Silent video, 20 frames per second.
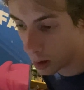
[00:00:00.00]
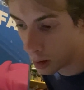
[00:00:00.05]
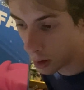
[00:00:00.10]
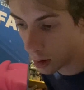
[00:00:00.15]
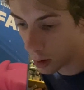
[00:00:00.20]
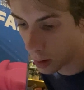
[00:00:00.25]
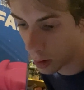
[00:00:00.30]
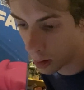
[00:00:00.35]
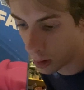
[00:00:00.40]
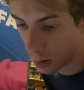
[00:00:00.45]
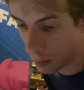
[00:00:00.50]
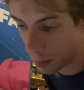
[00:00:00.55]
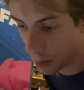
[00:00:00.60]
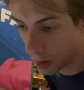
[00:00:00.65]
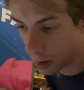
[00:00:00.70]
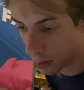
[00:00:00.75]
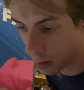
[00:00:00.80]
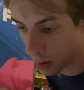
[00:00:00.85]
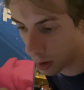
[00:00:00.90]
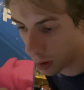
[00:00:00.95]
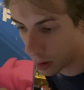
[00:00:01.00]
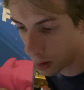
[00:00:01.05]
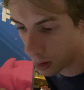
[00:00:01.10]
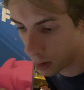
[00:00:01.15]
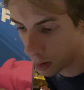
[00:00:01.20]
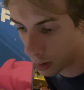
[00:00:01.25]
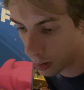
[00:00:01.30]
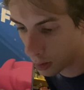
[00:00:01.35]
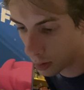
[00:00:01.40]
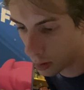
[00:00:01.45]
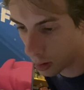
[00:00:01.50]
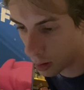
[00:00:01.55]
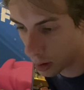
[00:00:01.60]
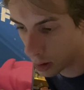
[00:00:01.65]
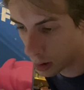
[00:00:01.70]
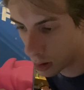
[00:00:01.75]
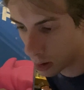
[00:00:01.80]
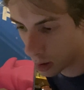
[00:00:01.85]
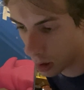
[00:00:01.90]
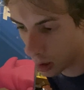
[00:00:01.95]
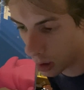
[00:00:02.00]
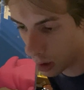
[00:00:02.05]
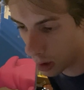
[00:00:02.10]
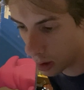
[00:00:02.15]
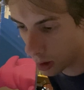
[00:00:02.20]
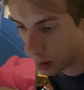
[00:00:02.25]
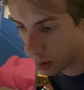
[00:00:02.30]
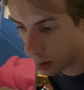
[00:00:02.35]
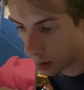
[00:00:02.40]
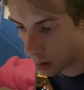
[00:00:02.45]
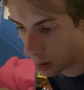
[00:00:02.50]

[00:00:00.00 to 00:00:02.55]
Let me look at the instructions again.